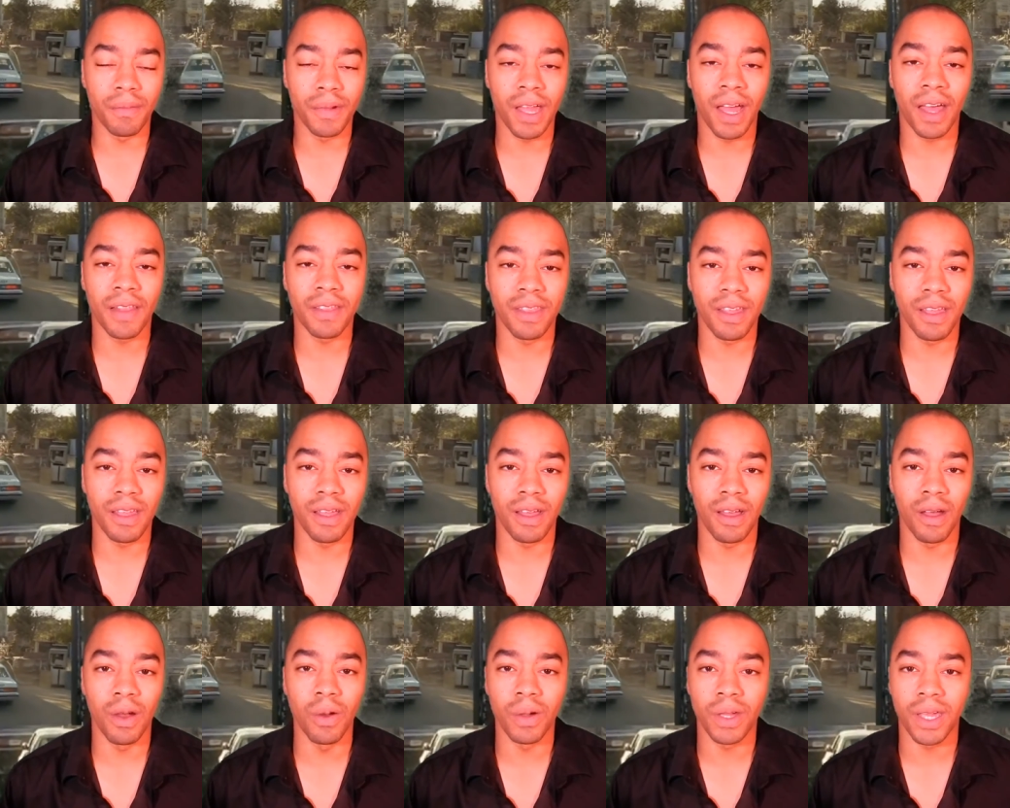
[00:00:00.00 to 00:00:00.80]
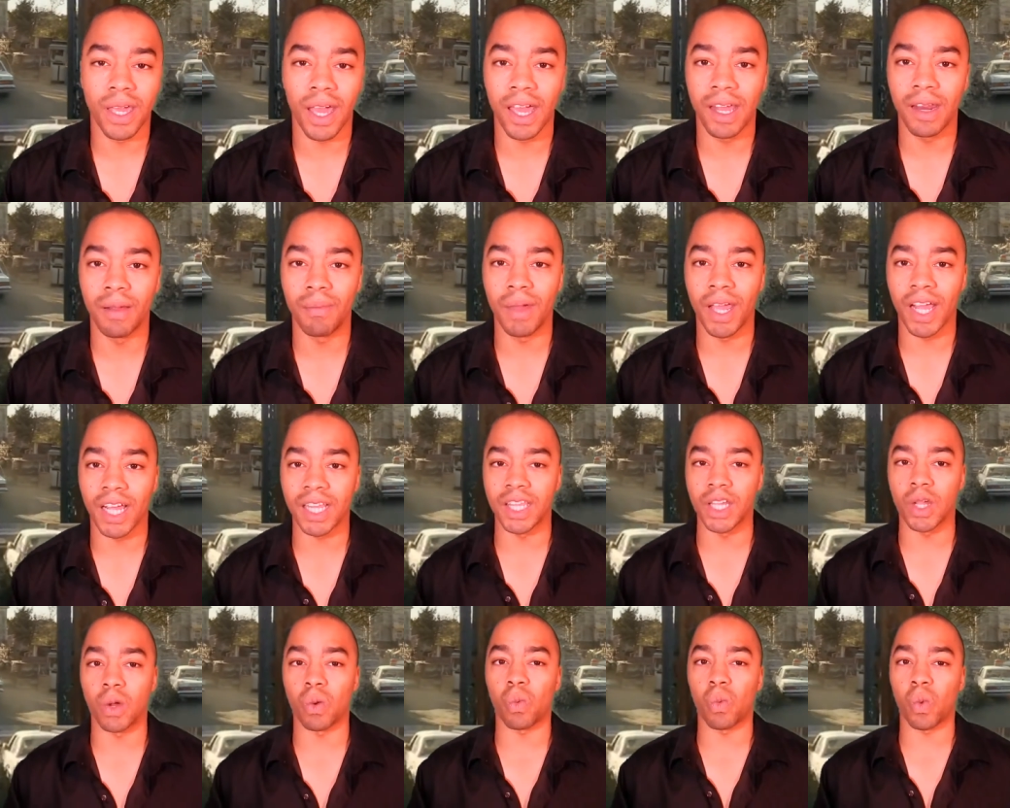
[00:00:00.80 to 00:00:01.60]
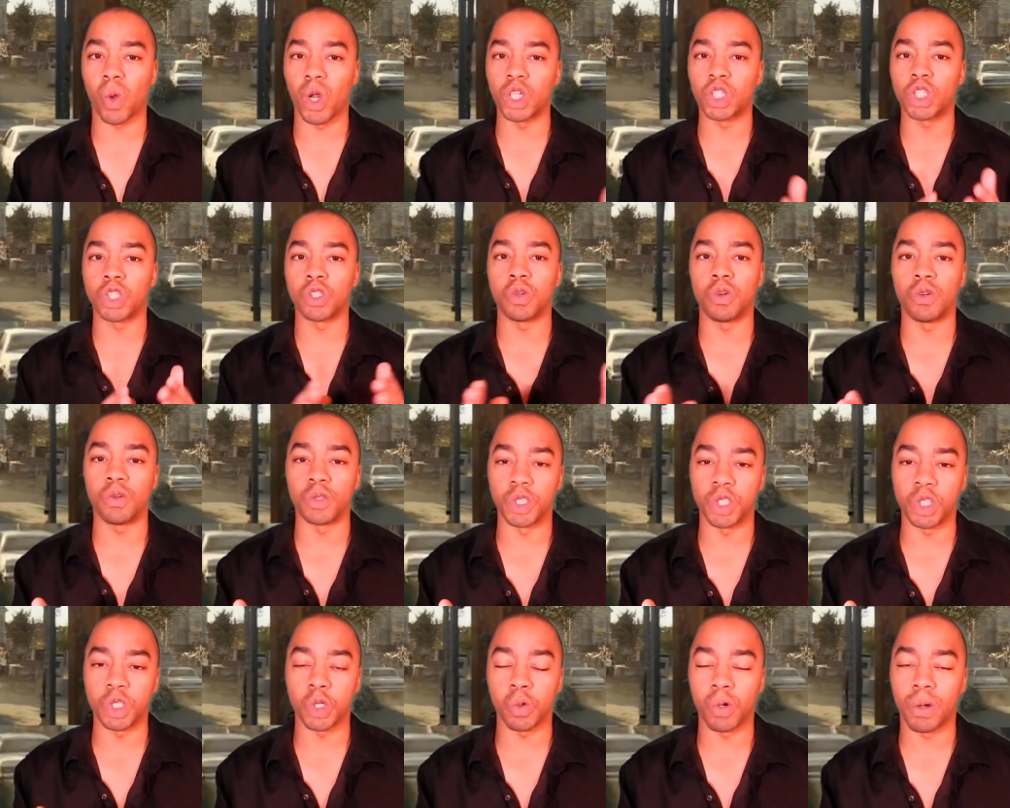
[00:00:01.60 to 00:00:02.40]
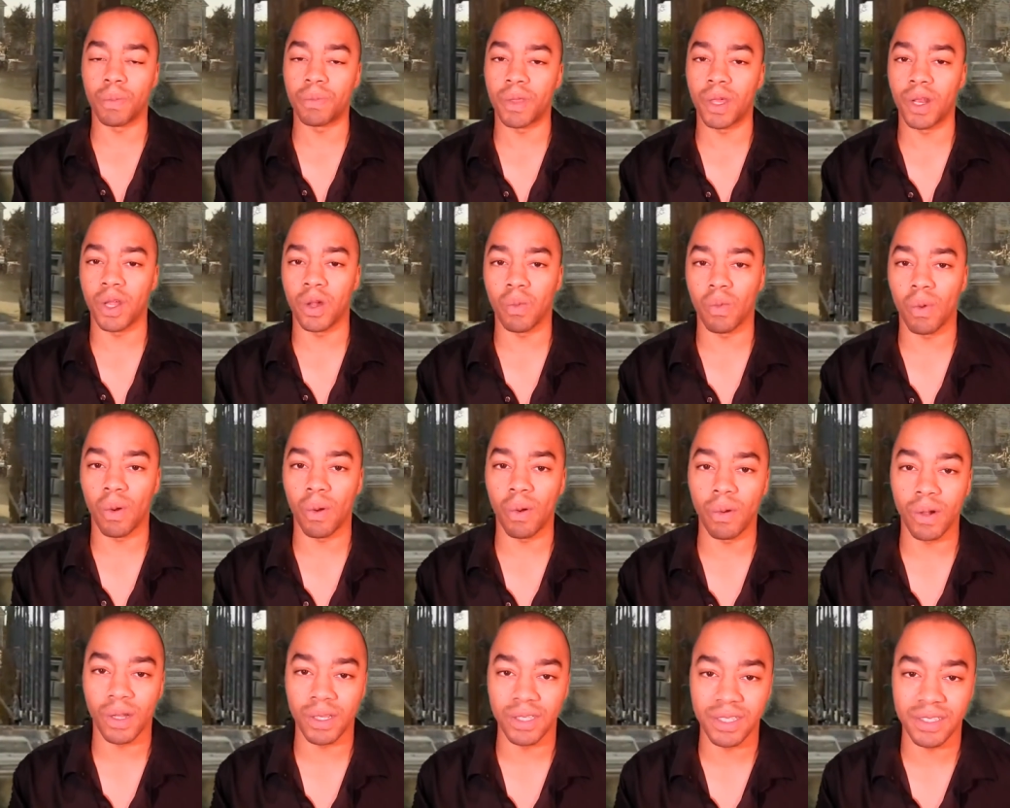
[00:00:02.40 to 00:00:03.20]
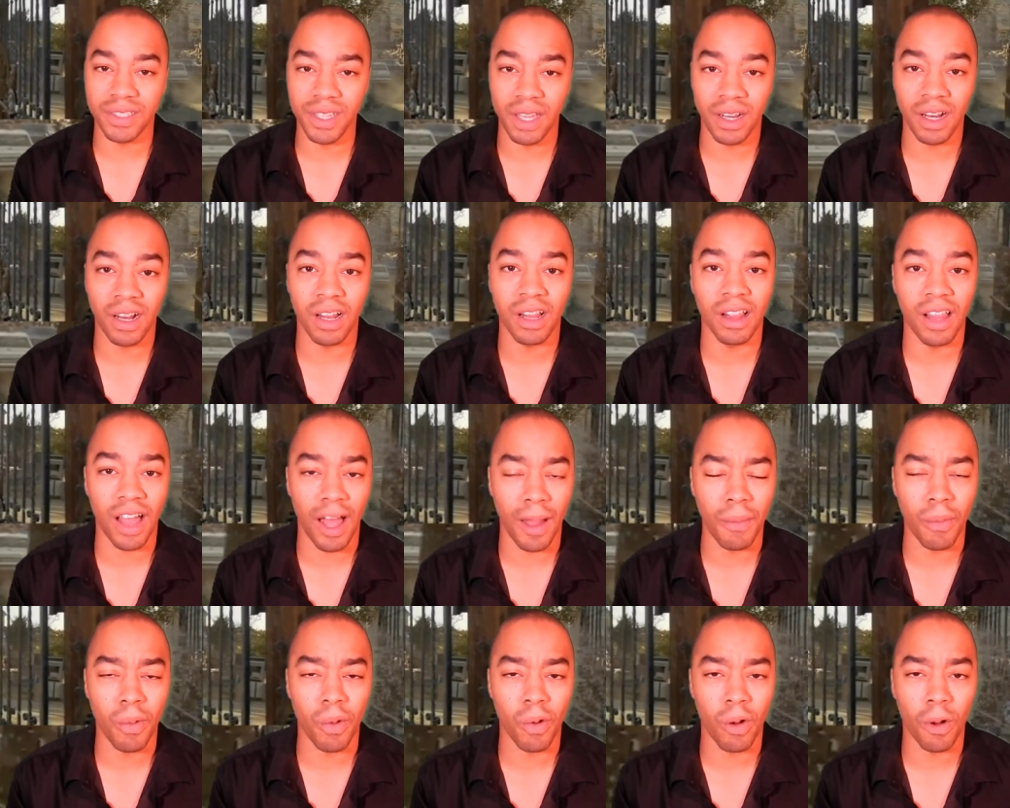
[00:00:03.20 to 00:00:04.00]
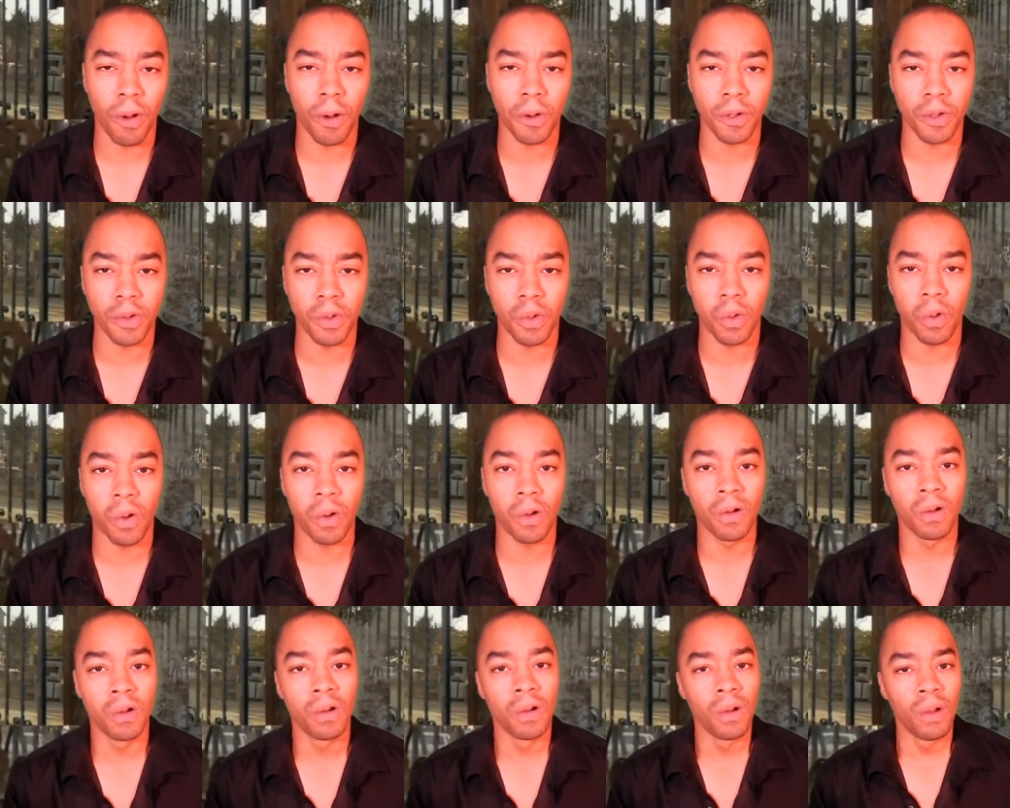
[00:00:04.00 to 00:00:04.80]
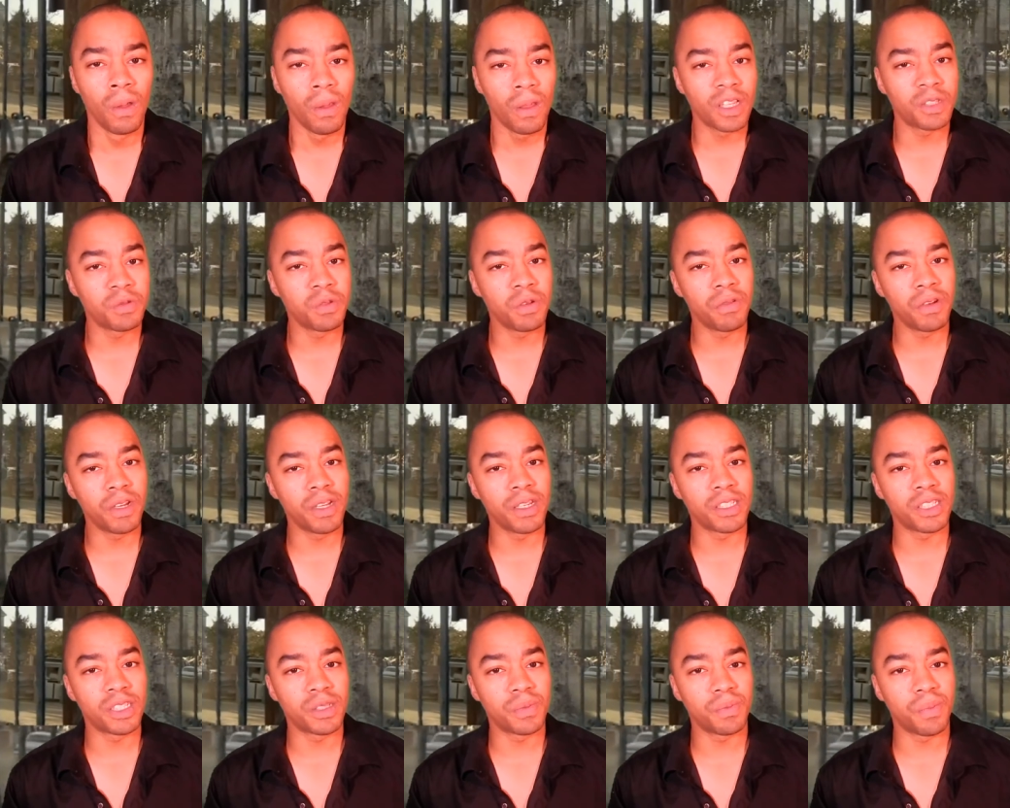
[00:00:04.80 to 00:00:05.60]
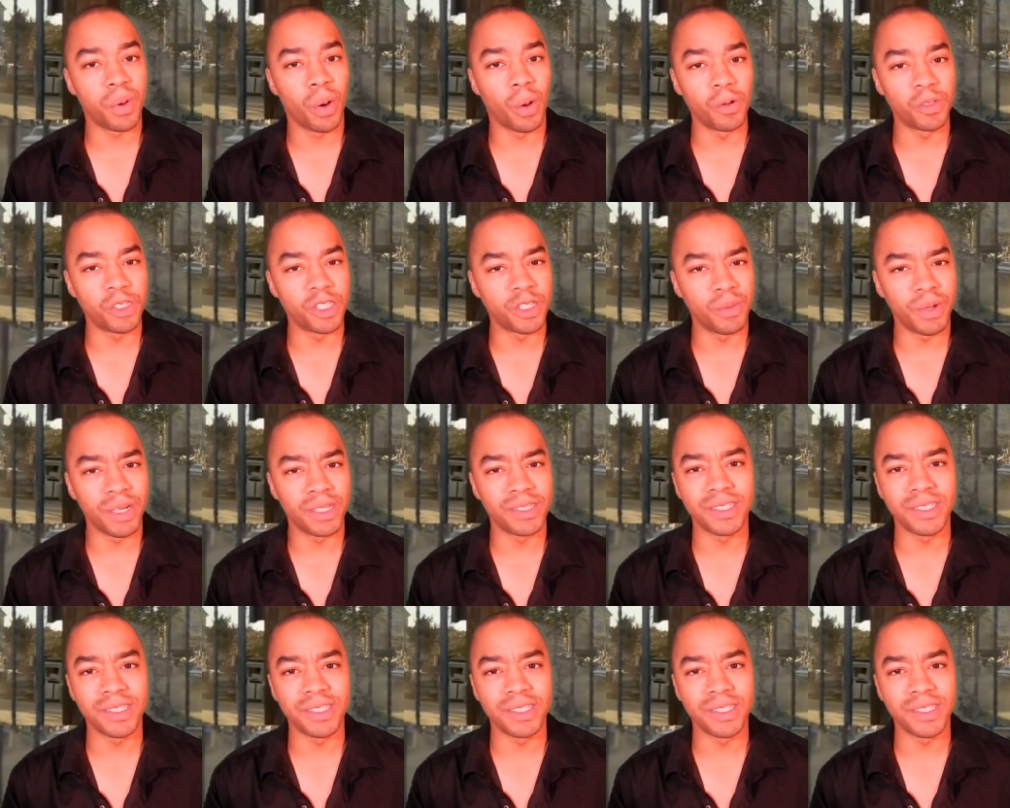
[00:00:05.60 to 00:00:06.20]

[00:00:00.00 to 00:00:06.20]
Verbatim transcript: got the okay to make the original script that he wrote because it sounded a lot more hardcore. This movie is supposed to be